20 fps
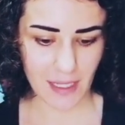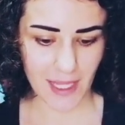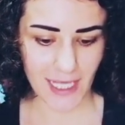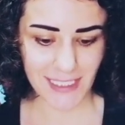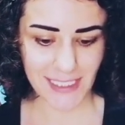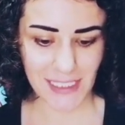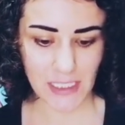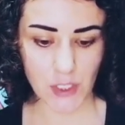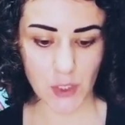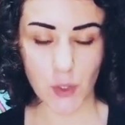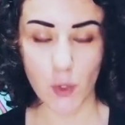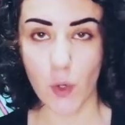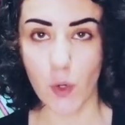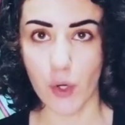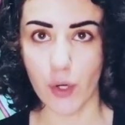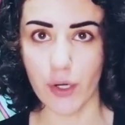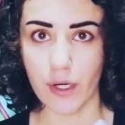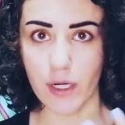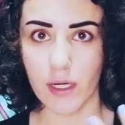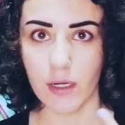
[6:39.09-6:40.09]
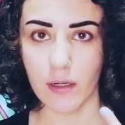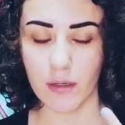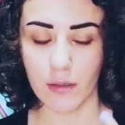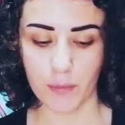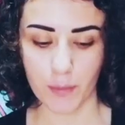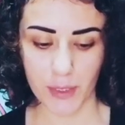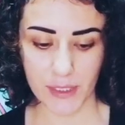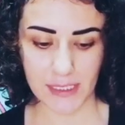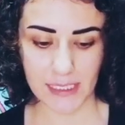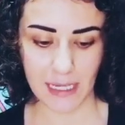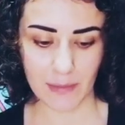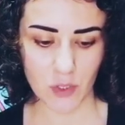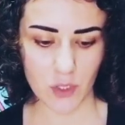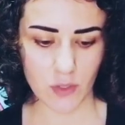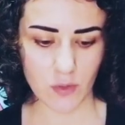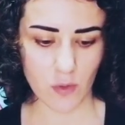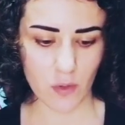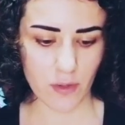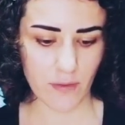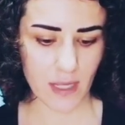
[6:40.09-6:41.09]
That's your
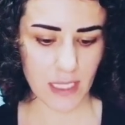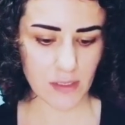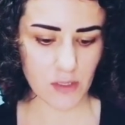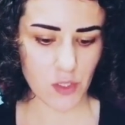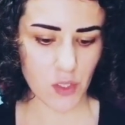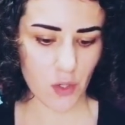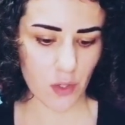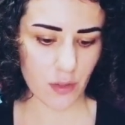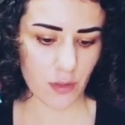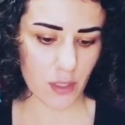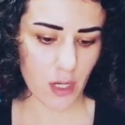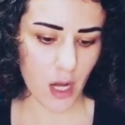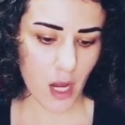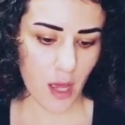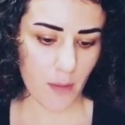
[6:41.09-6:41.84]
perception or that's your